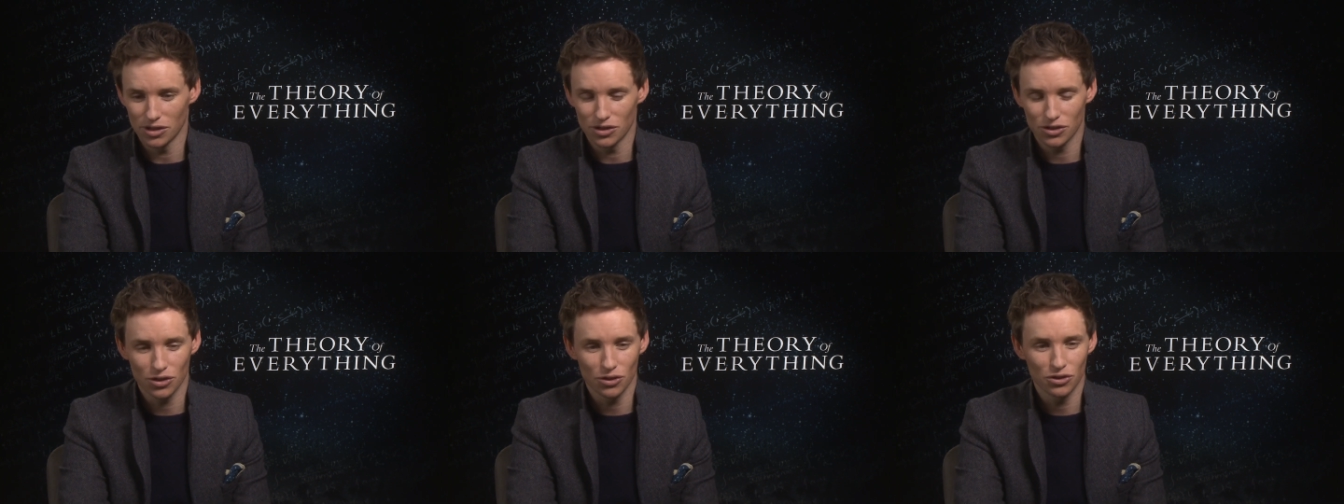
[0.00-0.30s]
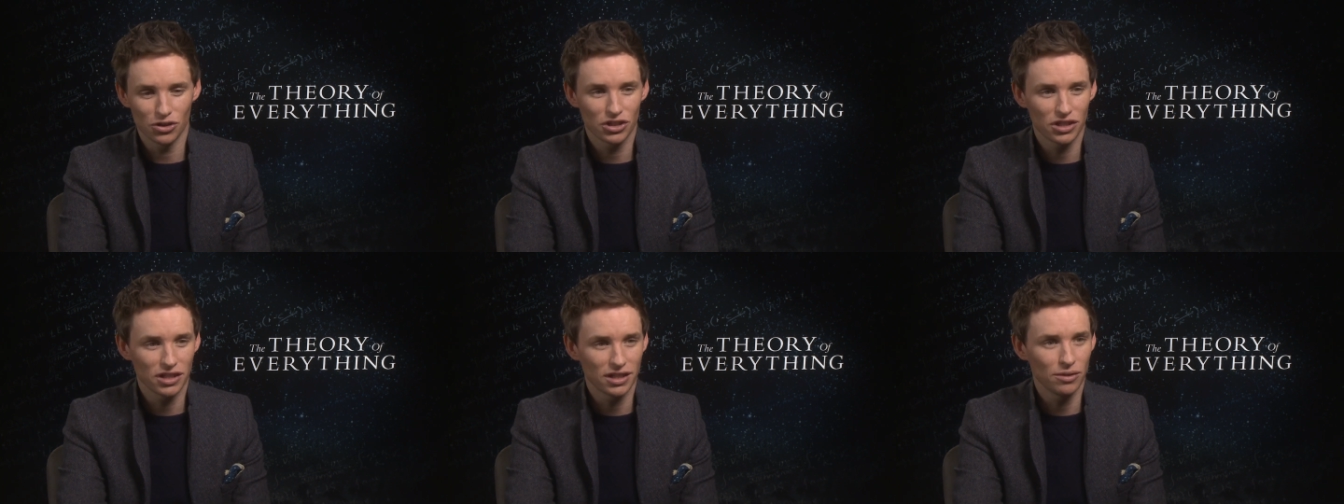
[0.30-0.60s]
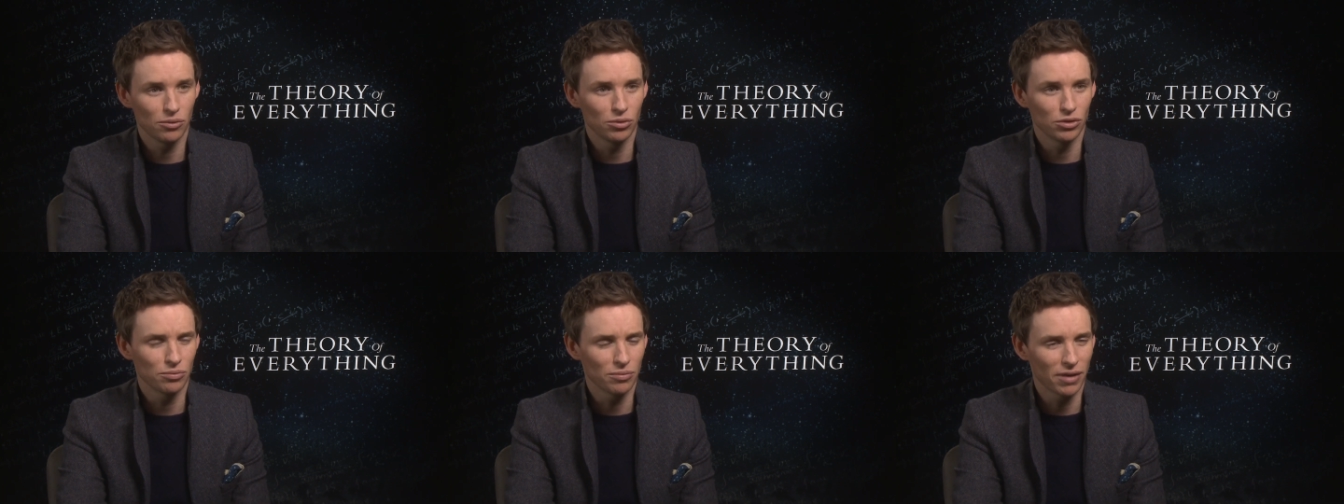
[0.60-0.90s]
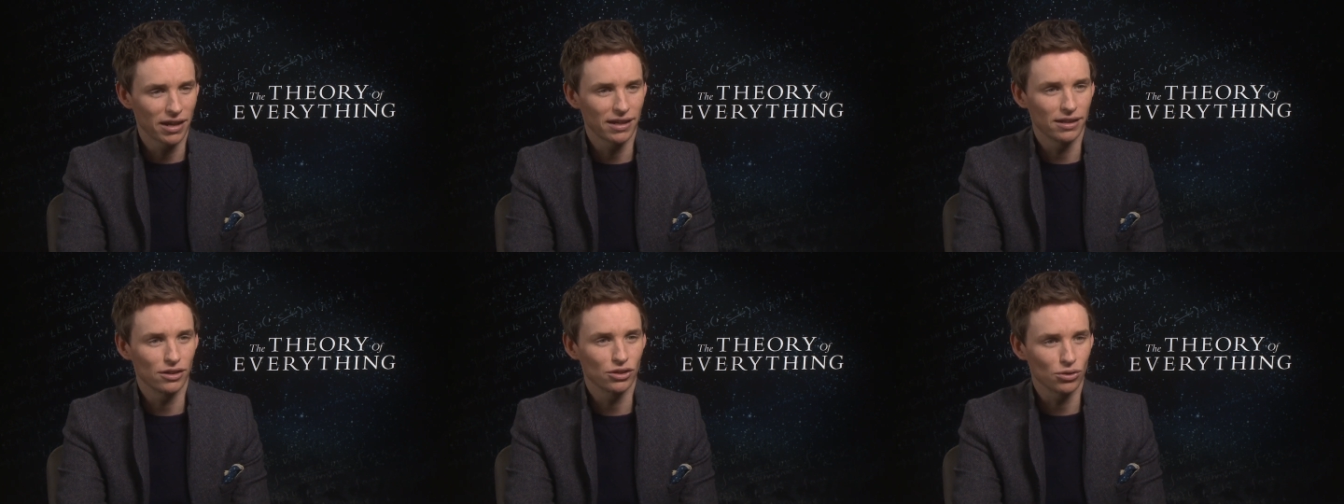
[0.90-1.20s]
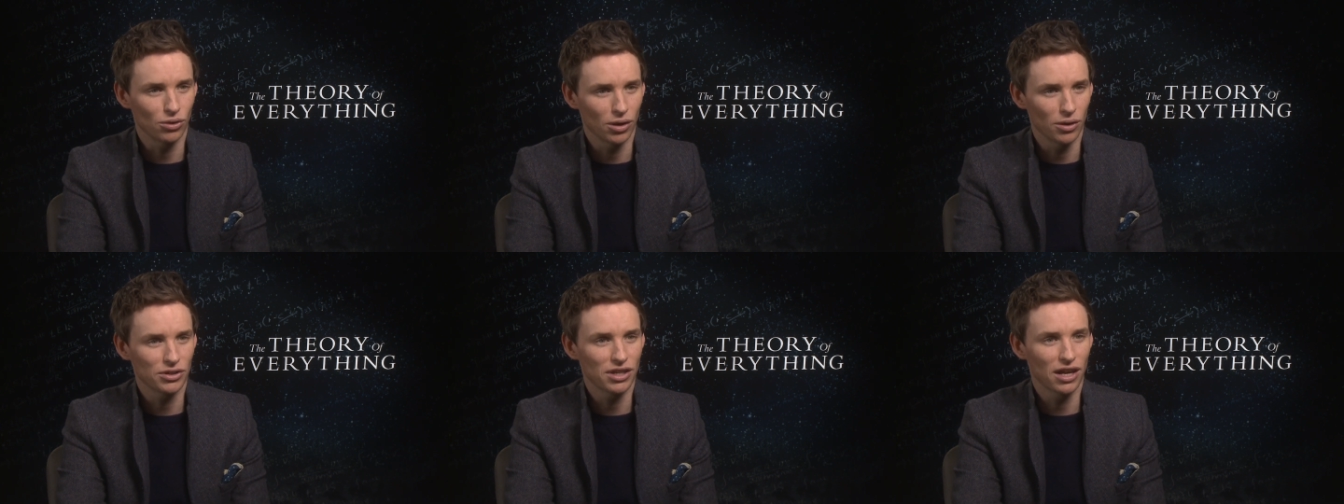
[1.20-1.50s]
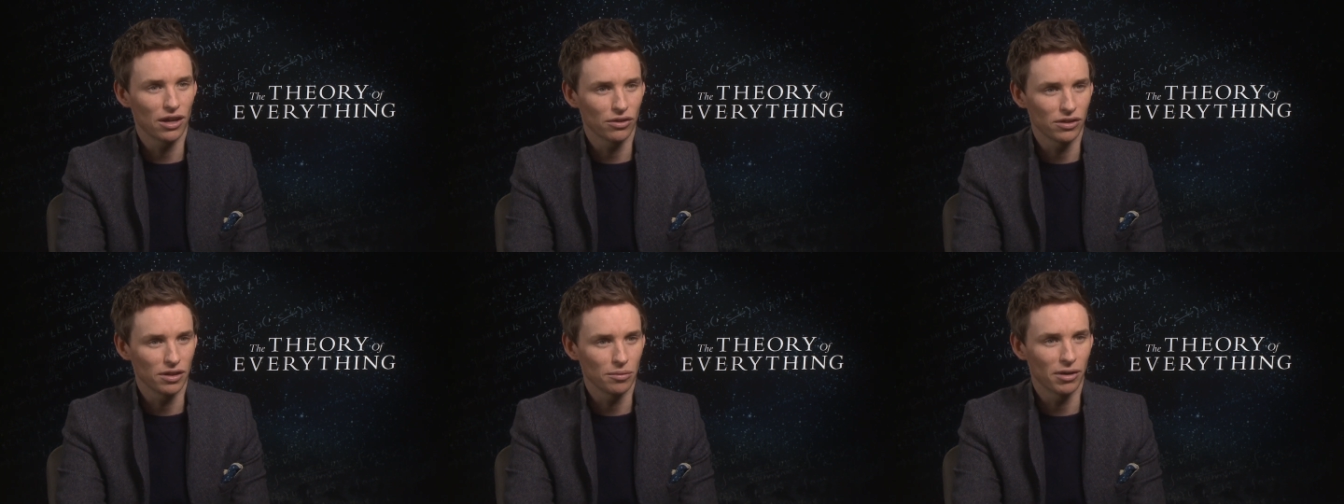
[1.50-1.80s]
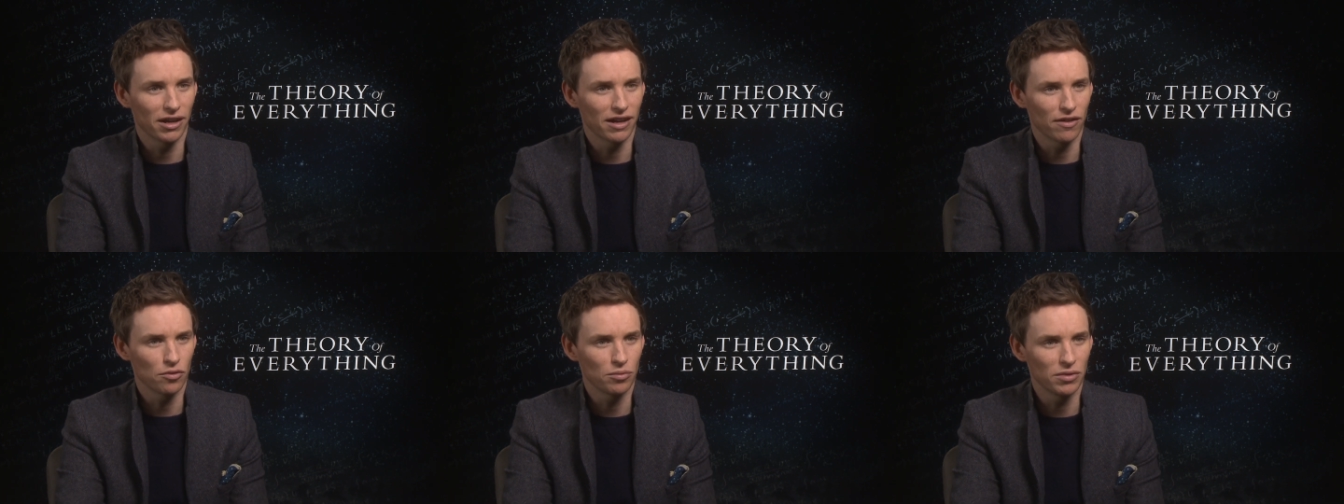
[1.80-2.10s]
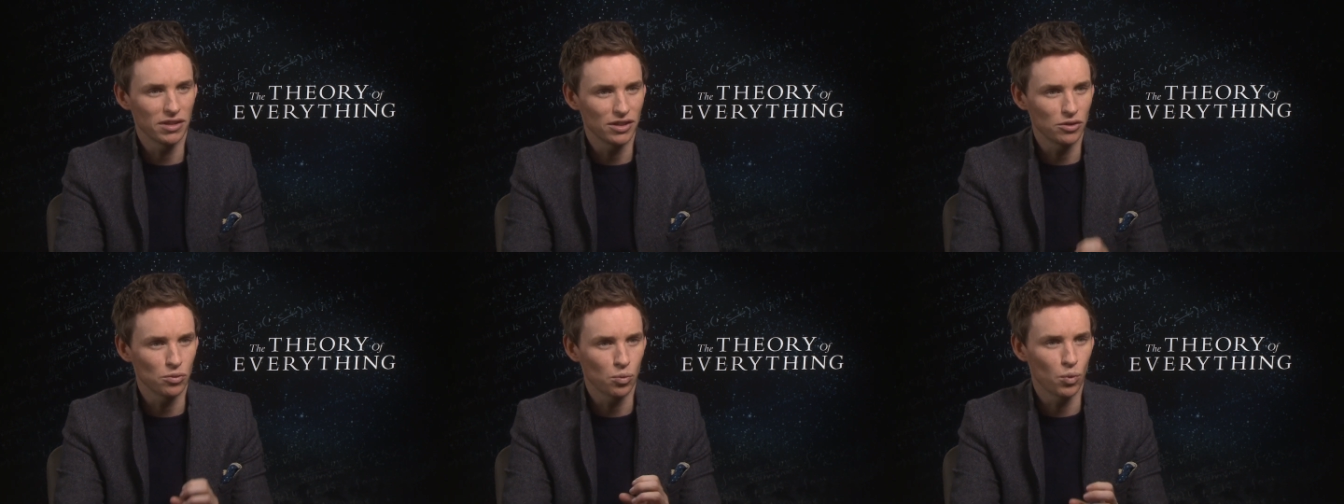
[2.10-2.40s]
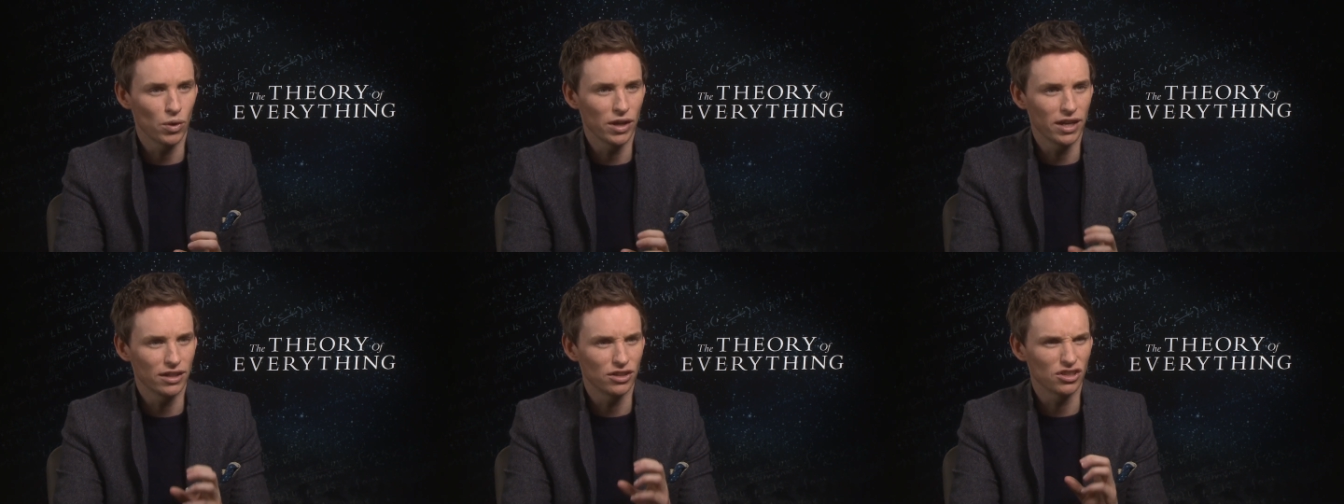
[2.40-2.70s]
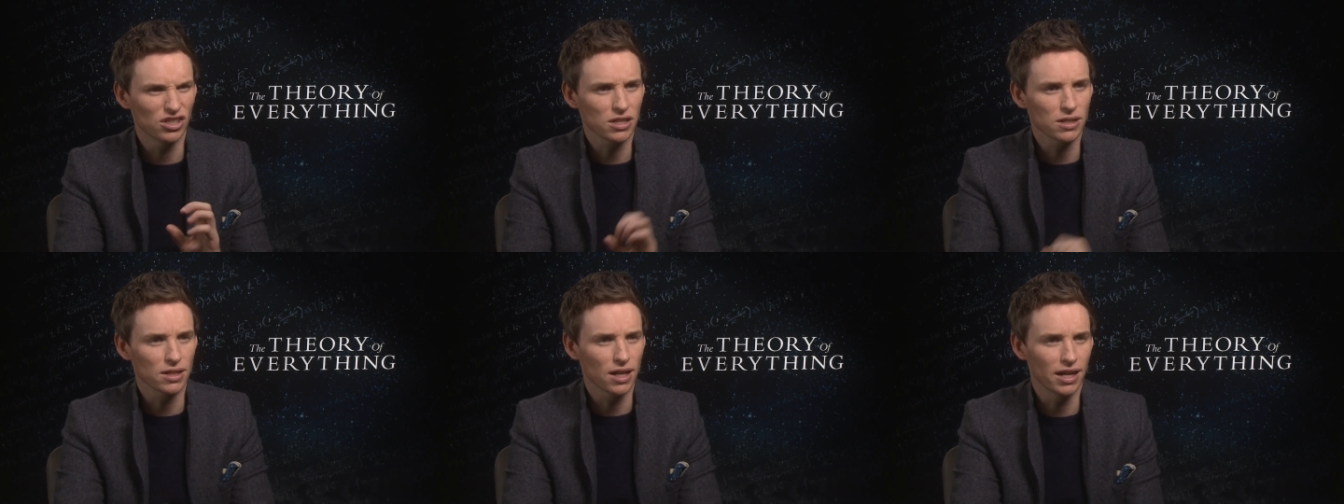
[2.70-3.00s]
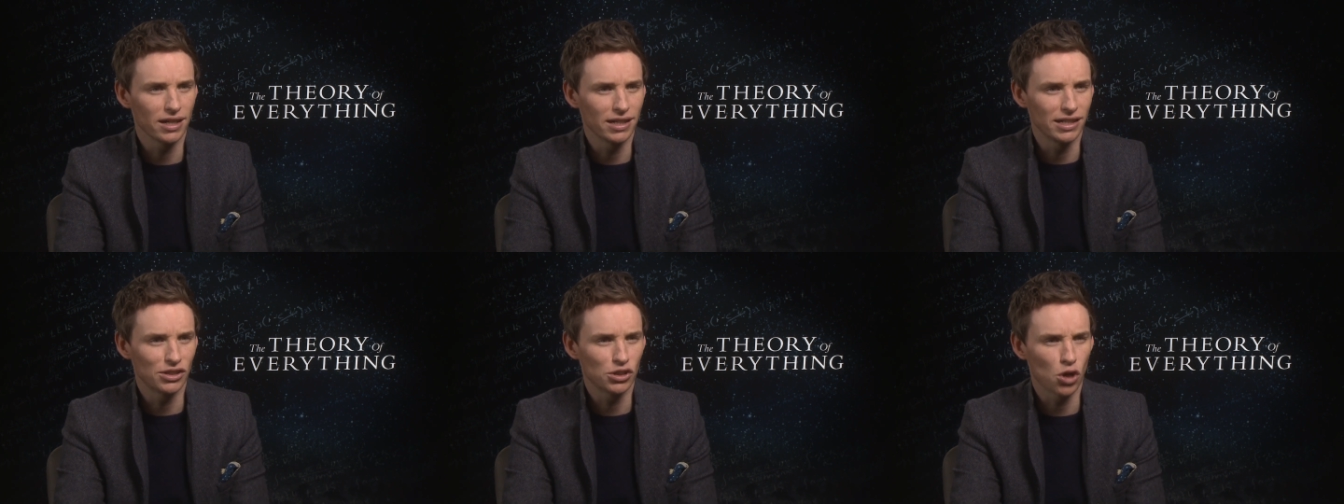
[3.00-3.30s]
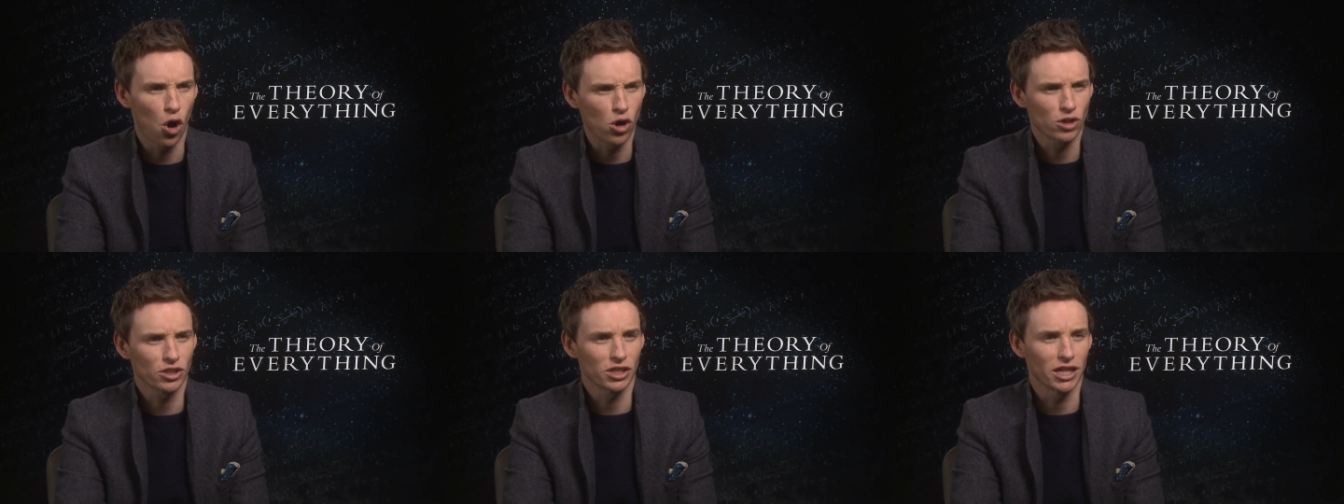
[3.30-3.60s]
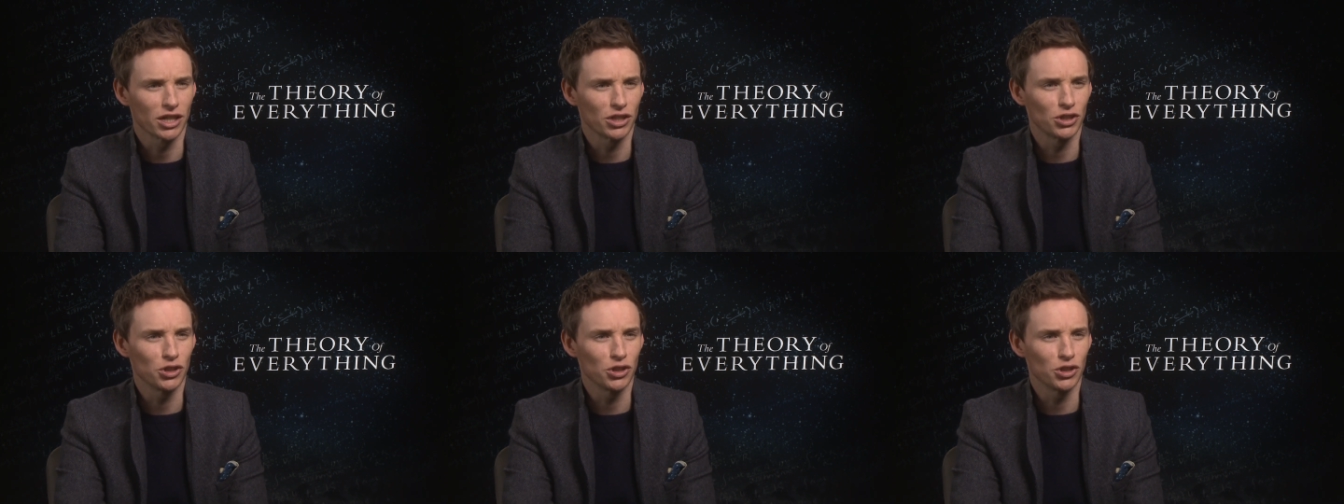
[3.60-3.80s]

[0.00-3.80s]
So she was making sure I was healthy by giving me these weird, slightly toxic